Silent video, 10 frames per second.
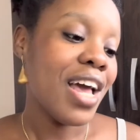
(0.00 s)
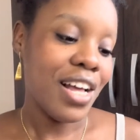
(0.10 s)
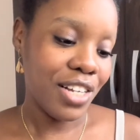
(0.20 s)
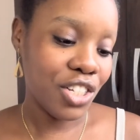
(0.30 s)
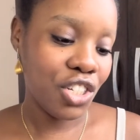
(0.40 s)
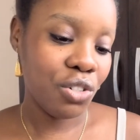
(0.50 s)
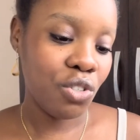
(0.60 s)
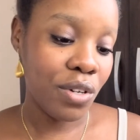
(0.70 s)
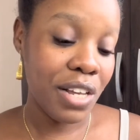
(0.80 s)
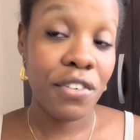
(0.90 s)
she will
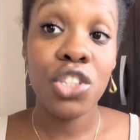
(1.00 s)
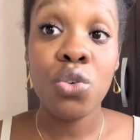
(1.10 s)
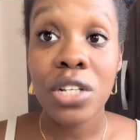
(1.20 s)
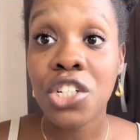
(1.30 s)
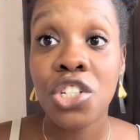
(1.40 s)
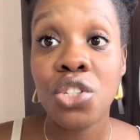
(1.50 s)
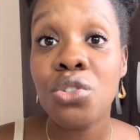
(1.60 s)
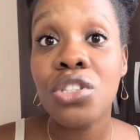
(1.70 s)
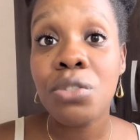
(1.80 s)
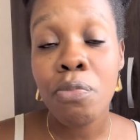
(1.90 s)
do it. Even toes, and she's do
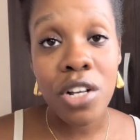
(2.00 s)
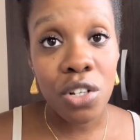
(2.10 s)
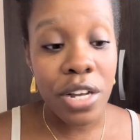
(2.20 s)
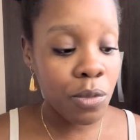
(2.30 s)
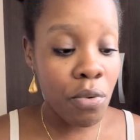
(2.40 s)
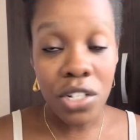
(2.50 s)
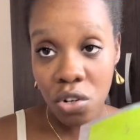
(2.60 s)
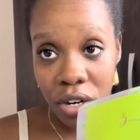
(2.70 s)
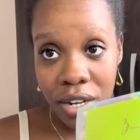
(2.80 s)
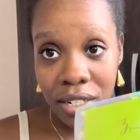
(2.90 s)
press
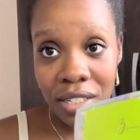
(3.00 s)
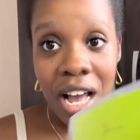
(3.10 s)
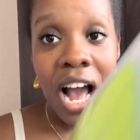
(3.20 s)
on nails,